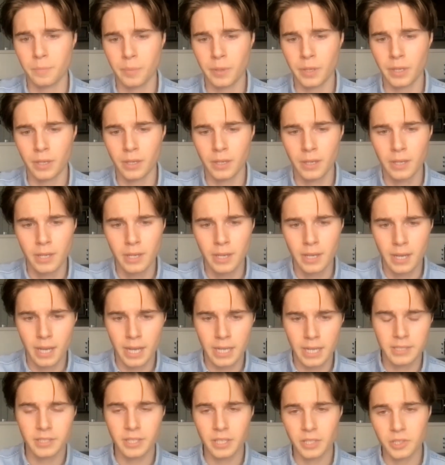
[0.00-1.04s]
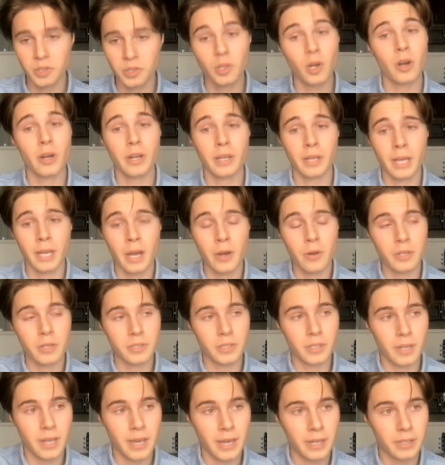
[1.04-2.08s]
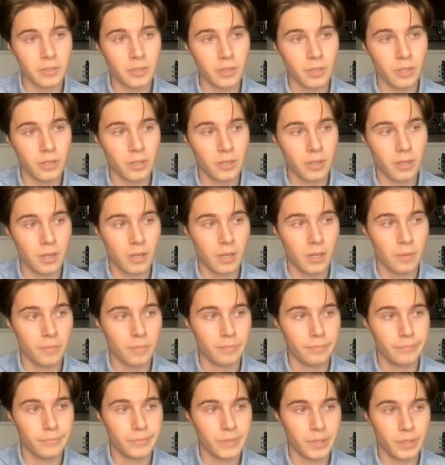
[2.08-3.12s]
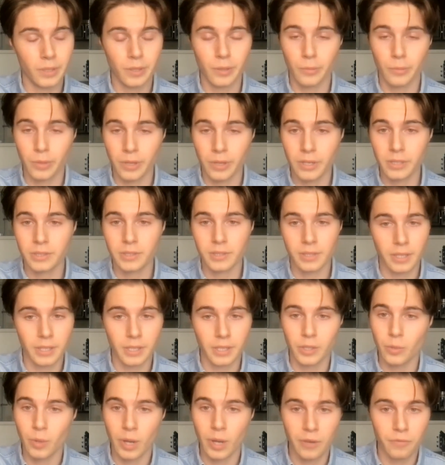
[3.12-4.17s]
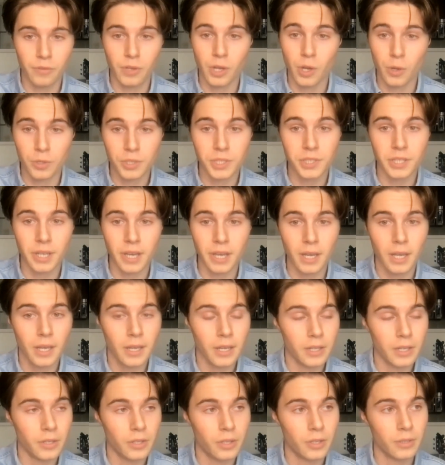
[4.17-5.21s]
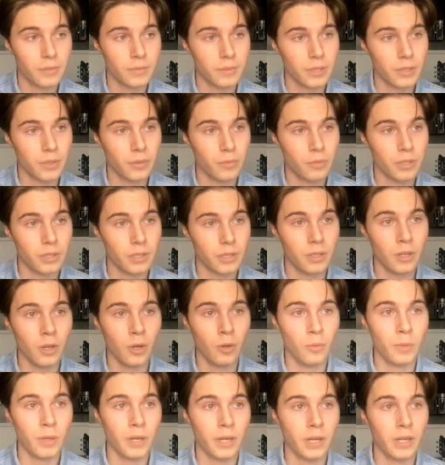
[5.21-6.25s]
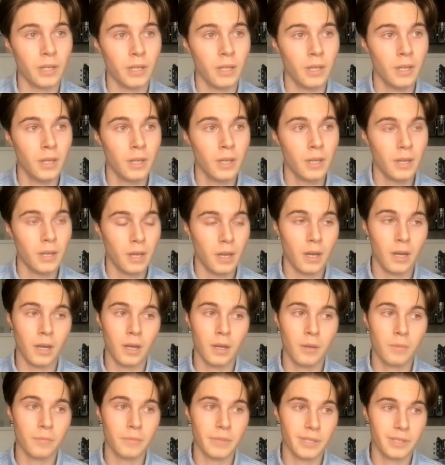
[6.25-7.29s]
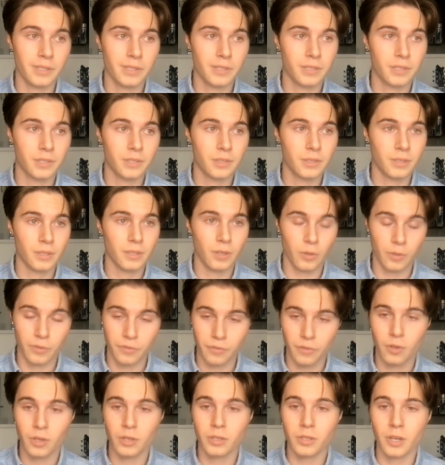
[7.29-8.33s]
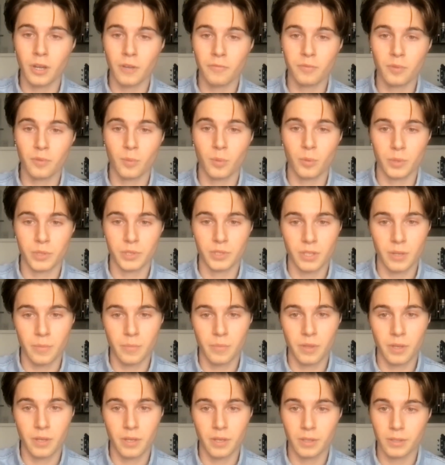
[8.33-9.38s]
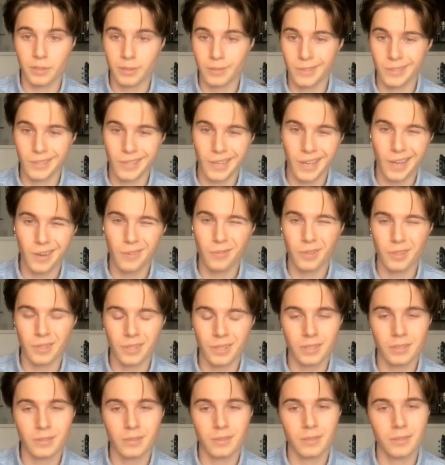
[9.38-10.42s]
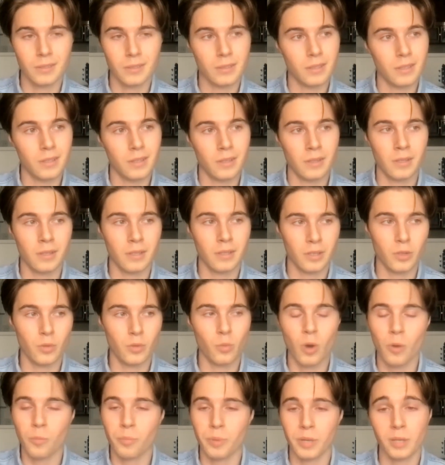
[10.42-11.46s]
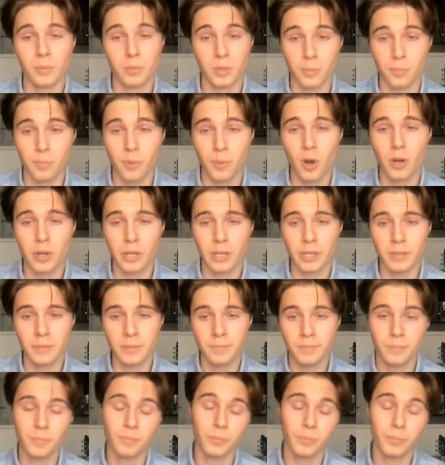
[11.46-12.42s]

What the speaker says: But I'd say starting out as an actor, you know, where it's like you have no say and you're really nobody, it's, you know, if you're uncomfortable with something, you won't be able to bargain.